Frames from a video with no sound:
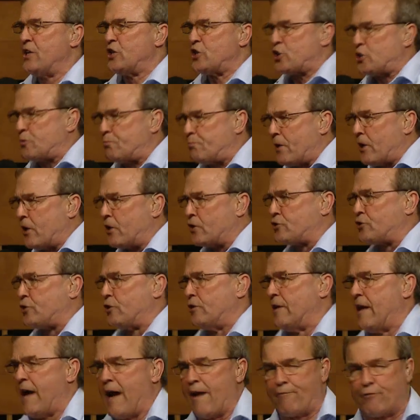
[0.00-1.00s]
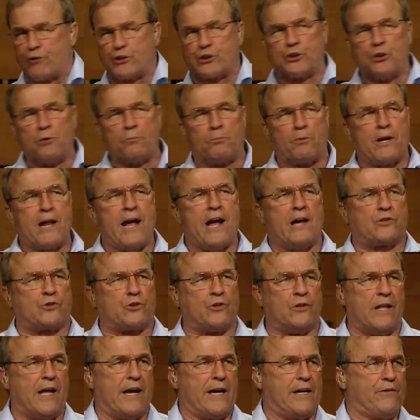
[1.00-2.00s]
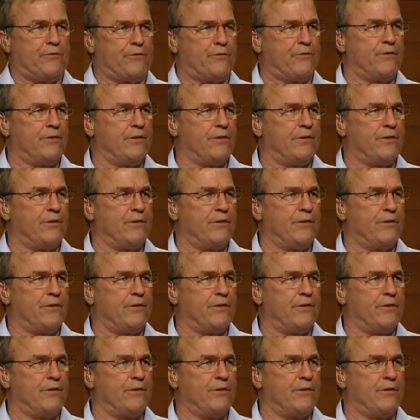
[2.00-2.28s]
spiritual life or supernatural life.